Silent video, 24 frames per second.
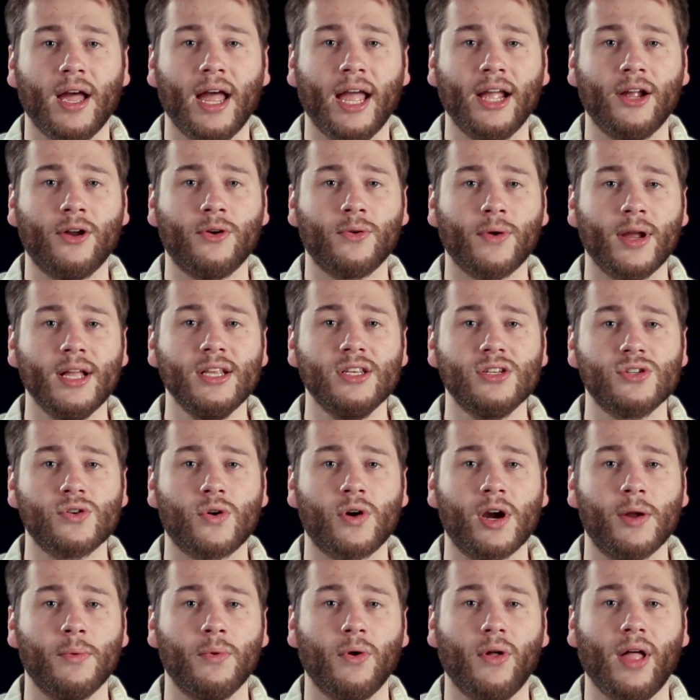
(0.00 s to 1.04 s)
a great
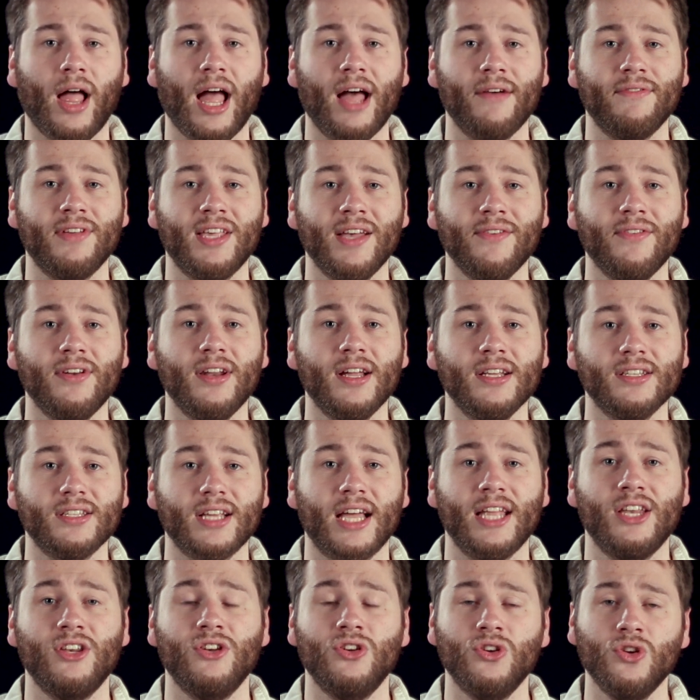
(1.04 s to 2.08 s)
story will have given us
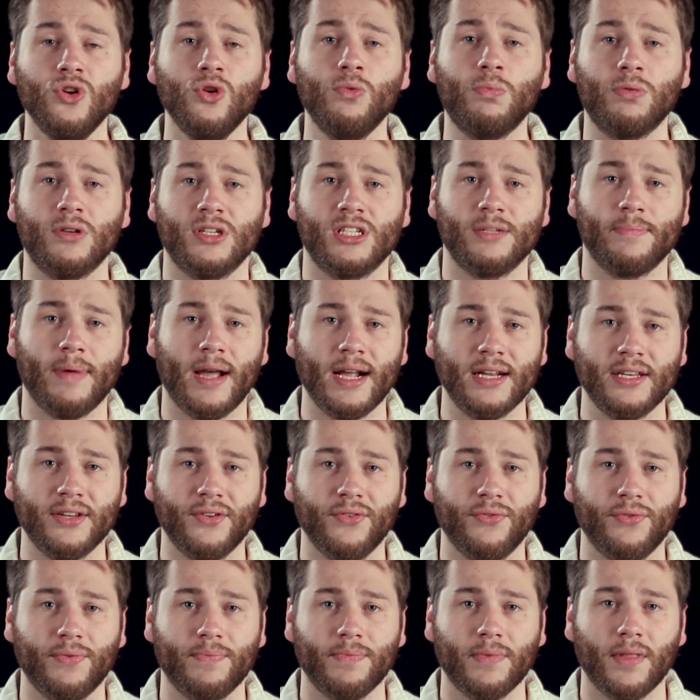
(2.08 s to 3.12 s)
a new
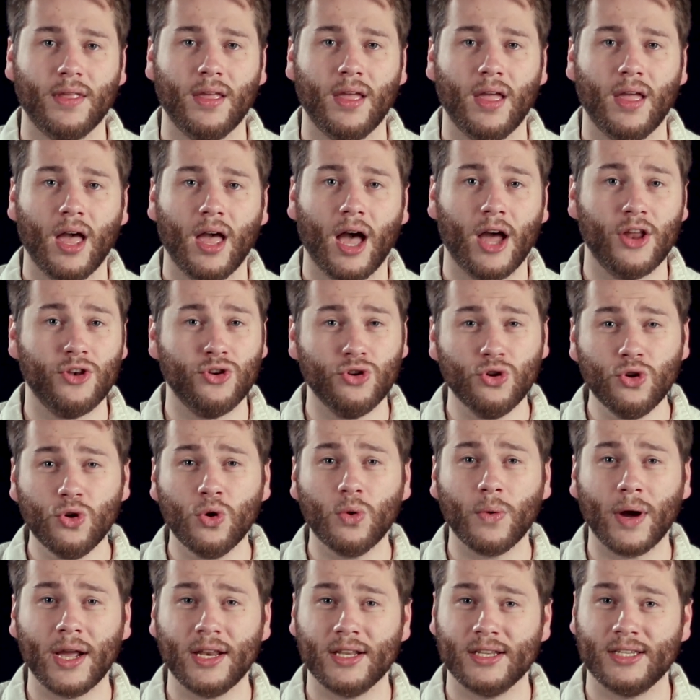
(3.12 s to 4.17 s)
perspective, a
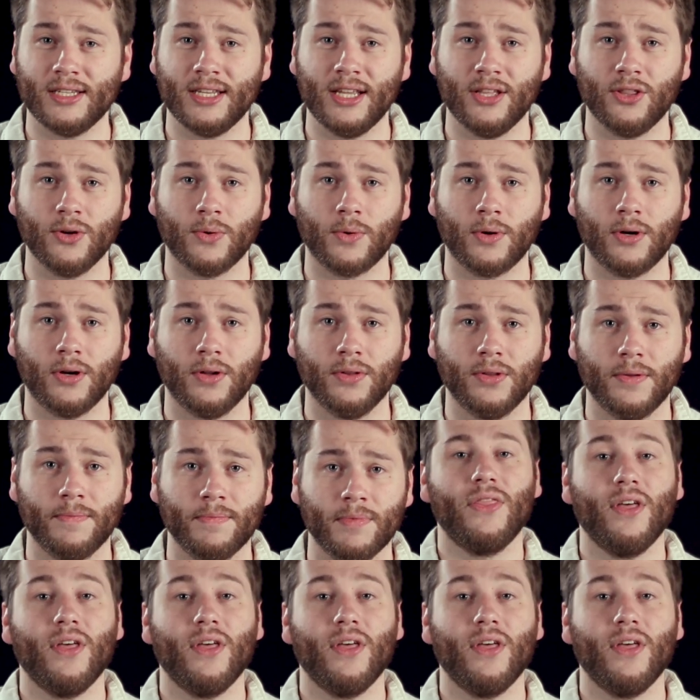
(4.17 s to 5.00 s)
new way to see the world.